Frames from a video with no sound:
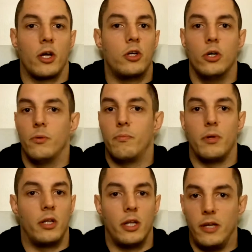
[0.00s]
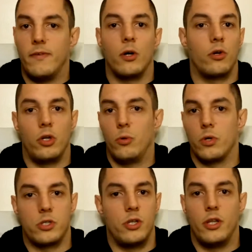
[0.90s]
but I couldn't believe how good he
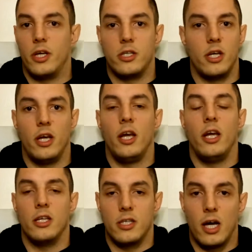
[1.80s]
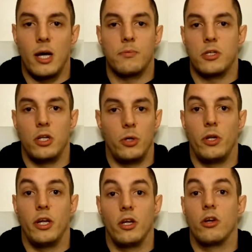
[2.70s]
was in this. He is
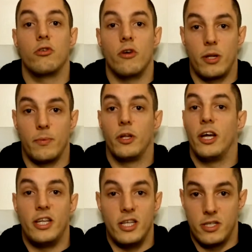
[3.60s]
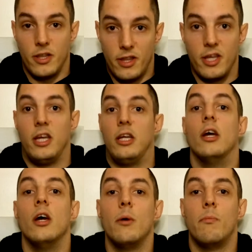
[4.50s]
absolutely incredible. It is the
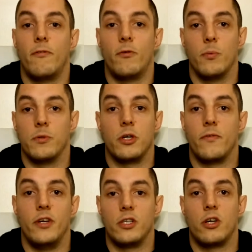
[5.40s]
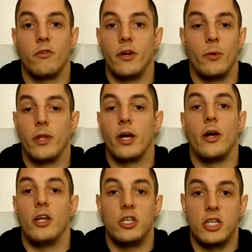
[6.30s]
performance of his career
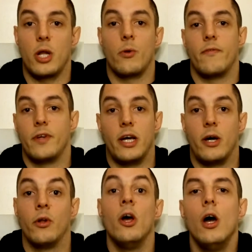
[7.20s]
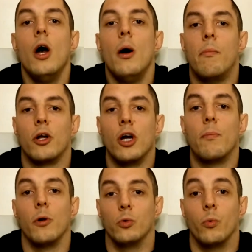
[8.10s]
without any shadow of a doubt. But
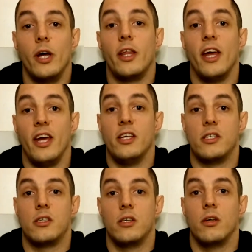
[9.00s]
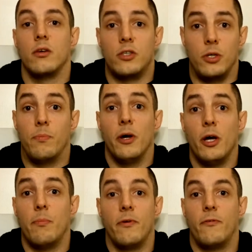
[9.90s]
coupled with his
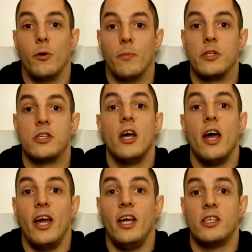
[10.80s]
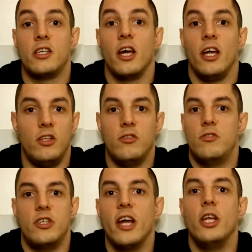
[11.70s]
superb performance is a
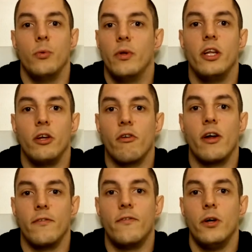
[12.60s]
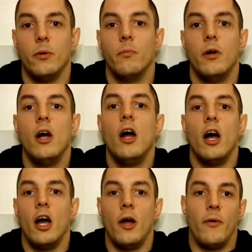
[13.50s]
genuinely great film.
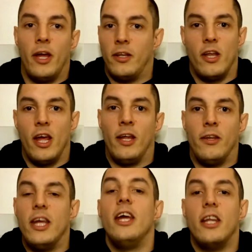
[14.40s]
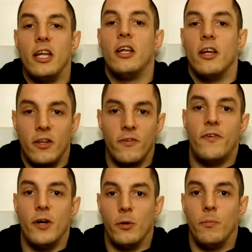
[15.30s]
It needed the
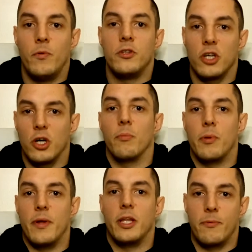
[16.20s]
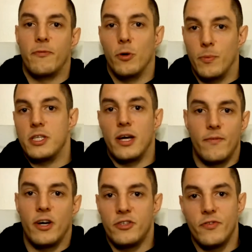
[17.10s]
film to complement the performance
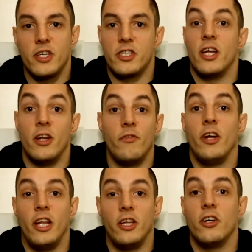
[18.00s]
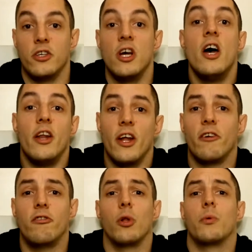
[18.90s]
and vice versa, and it really does.
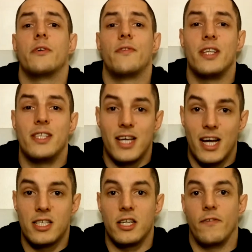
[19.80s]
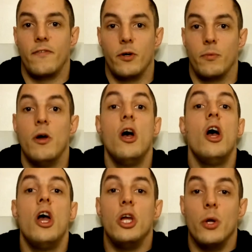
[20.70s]
Nightcrawler was a fantastic film.
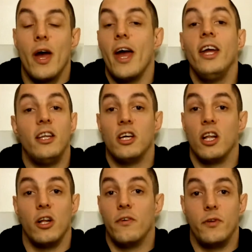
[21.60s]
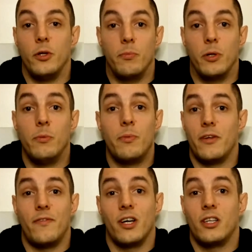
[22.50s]
You hate to love Lou Bloom,
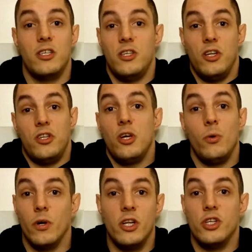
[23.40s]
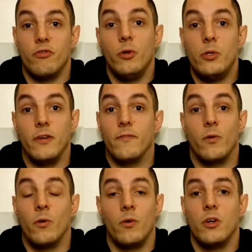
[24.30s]
but the fact is you do, and you're rooting
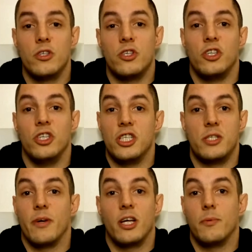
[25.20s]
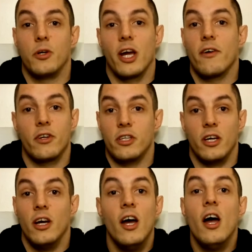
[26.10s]
for such a despicable
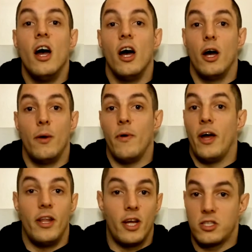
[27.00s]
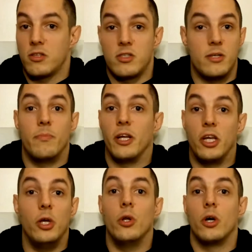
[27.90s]
character. And that's
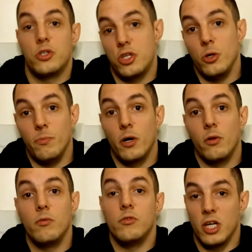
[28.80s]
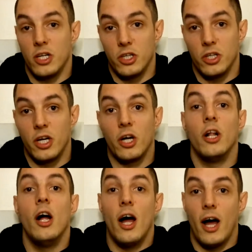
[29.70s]
simply kudos to both Jake
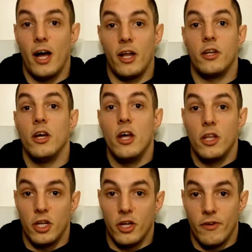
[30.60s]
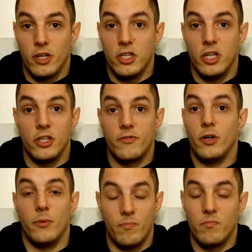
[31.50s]
Gyllenhaal and the direction in this
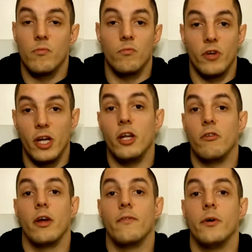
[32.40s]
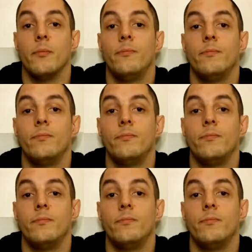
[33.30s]
film. Really great film.